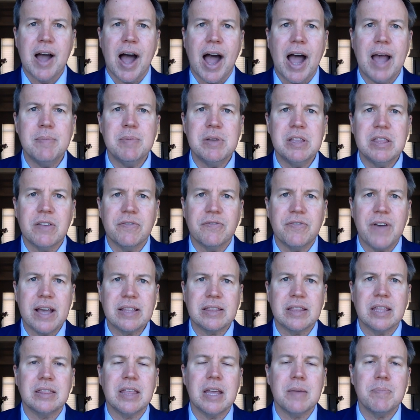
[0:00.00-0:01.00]
I mean the
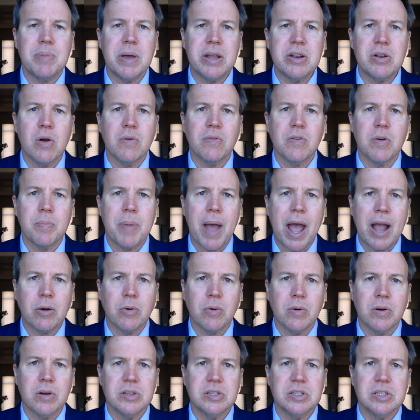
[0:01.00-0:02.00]
fact that they bend over
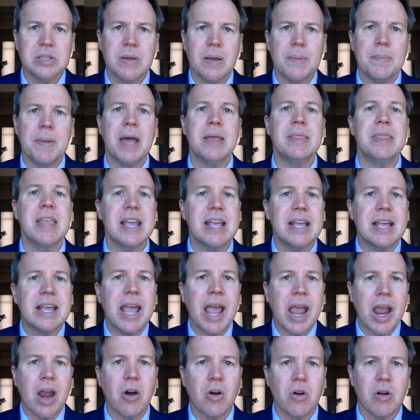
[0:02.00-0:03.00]
backwards and they
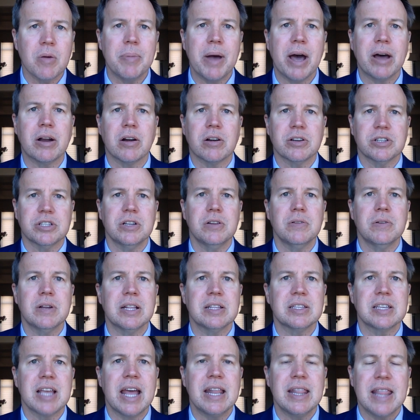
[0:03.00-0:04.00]
care about our
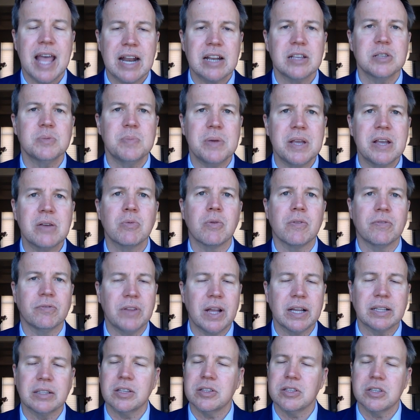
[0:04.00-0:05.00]
students, and that is being
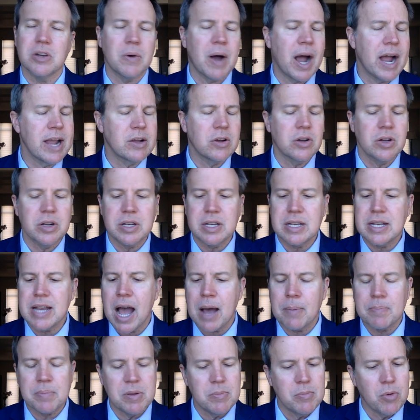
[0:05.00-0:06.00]
reflected. So I could
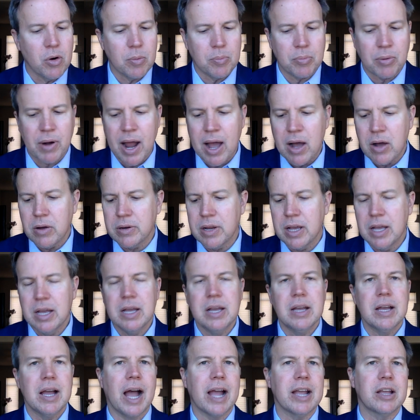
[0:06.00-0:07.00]
not be more proud.
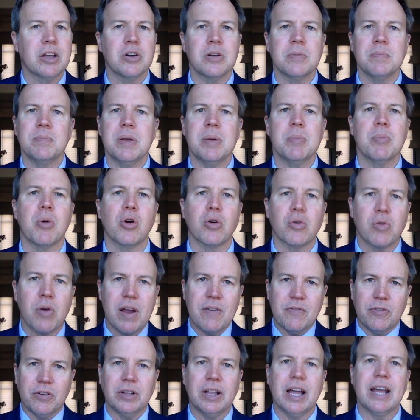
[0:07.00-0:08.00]
I couldn't be more
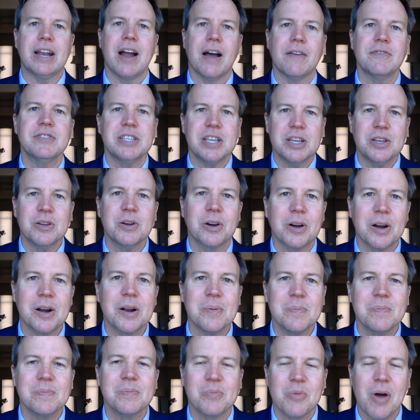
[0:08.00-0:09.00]
grateful. And obviously, you're going
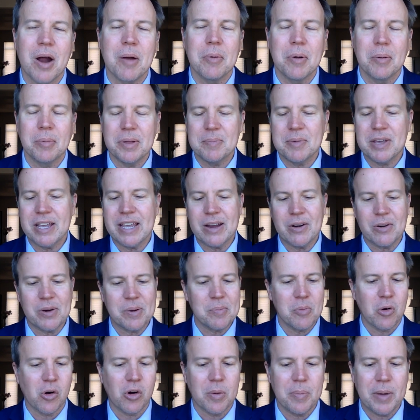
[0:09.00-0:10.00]
to probably be
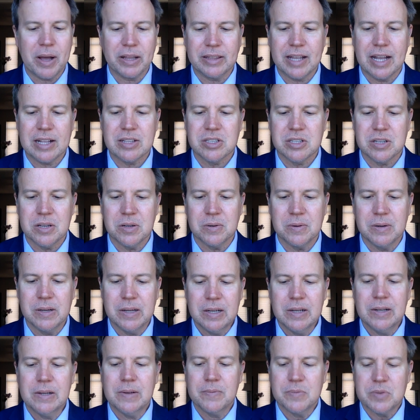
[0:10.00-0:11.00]
hearing more about that soon.
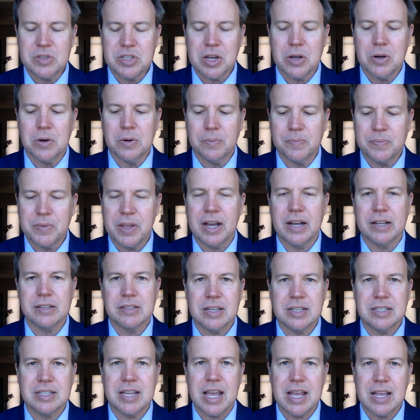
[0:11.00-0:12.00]
So uh,
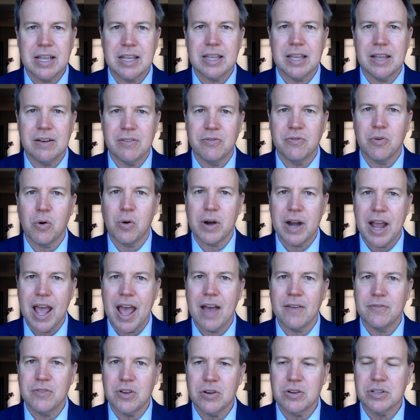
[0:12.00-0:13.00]
to take in four and a
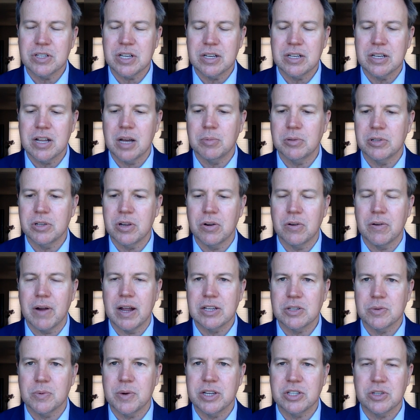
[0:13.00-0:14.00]
half years and double your
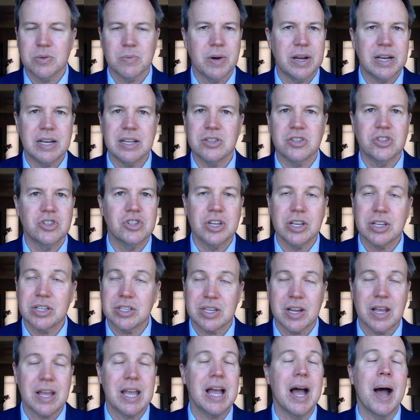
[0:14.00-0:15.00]
graduation rate is
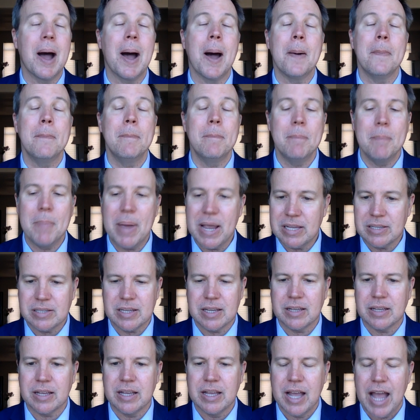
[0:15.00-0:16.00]
just
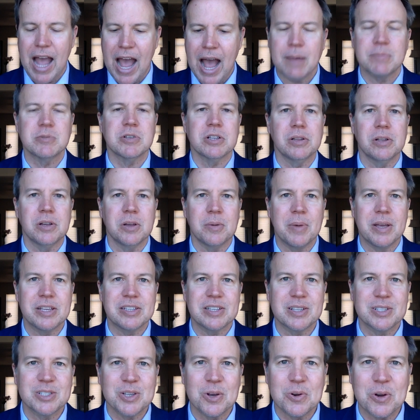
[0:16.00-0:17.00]
amazing, absolutely
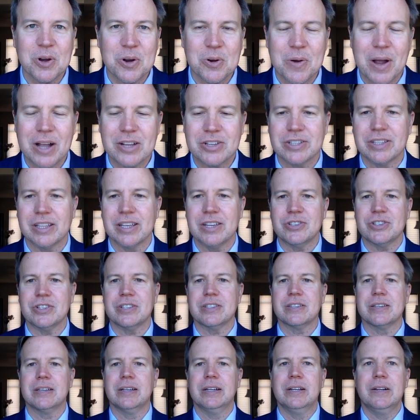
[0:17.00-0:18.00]
amazing. So
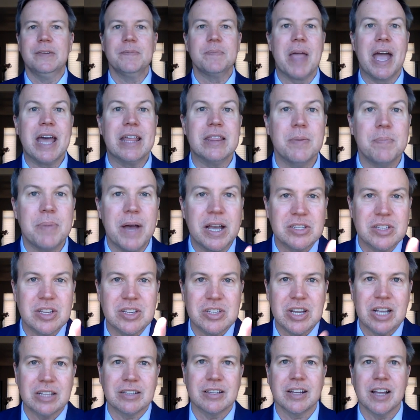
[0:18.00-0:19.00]
congratulations, and the best
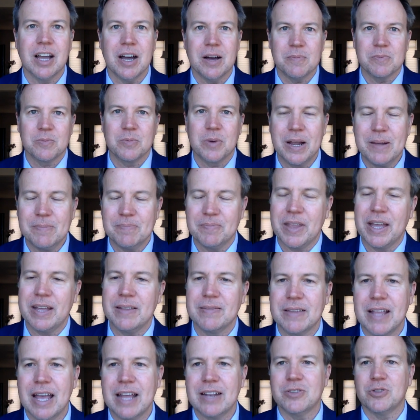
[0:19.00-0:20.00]
is yet to come. Right,
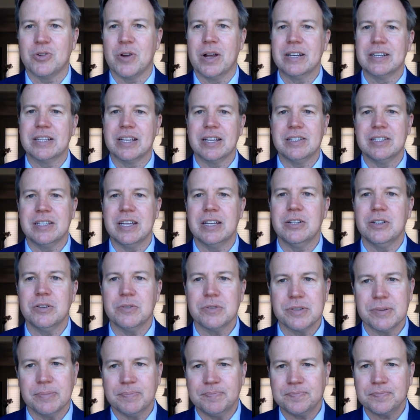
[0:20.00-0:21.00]
that that trend
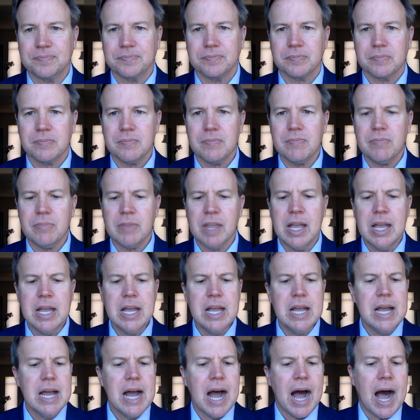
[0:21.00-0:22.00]
continues.
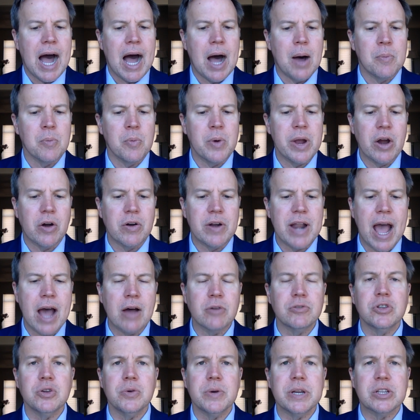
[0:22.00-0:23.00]
Um, we are
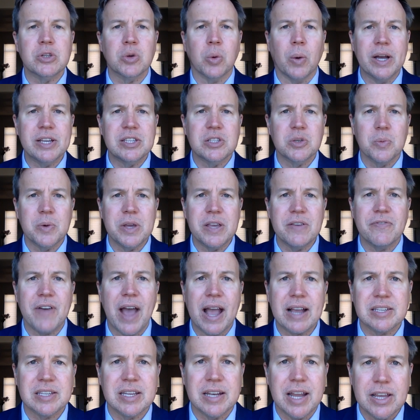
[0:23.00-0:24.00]
now doing twice a week
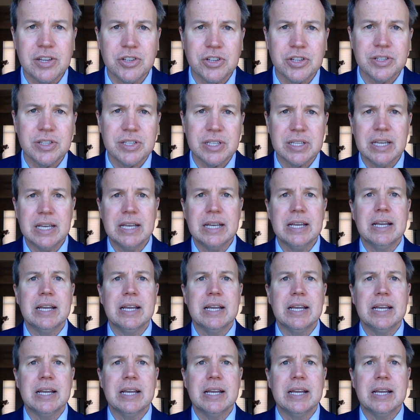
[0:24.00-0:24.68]
vaccinations.